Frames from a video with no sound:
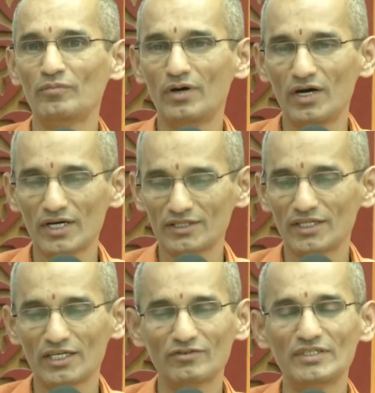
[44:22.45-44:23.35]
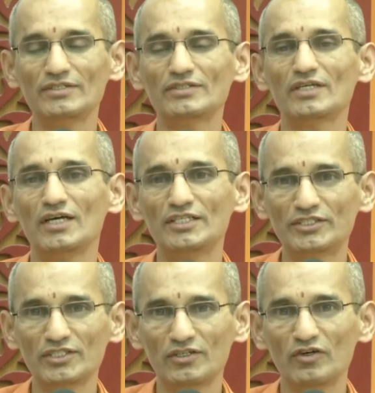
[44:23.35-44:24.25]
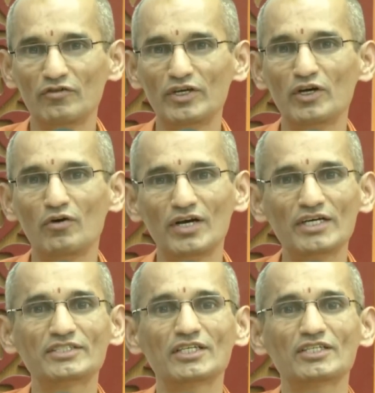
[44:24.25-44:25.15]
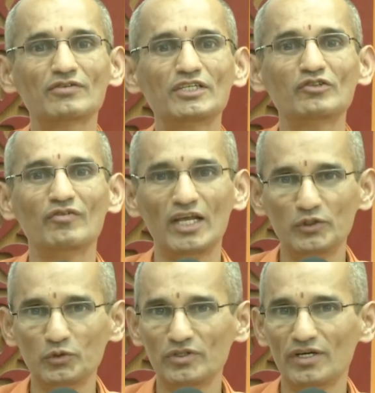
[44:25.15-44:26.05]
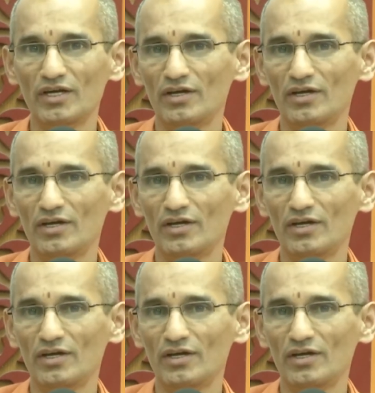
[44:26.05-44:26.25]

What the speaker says: Bharat actually is the culture where knowledge actually is valued.